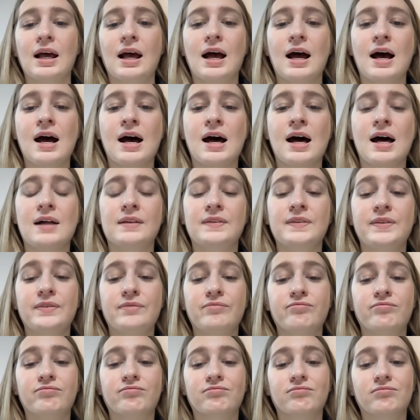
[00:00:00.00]

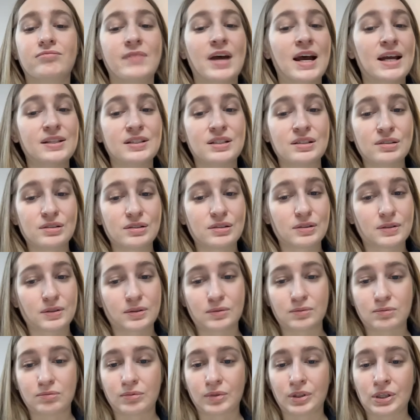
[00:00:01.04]
That
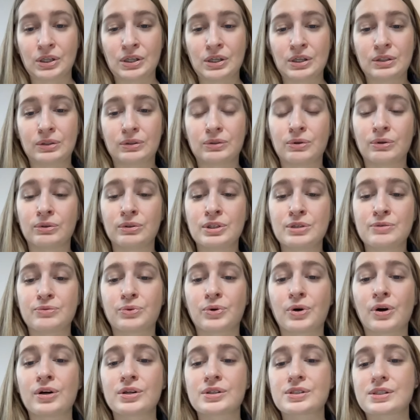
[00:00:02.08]
is, it only
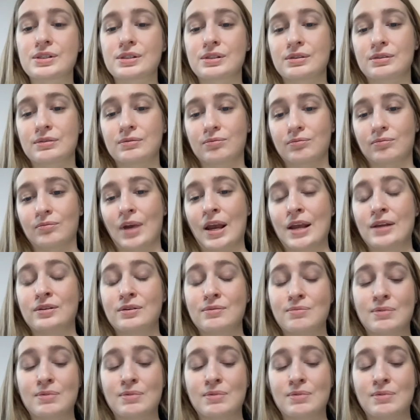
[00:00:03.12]
works in the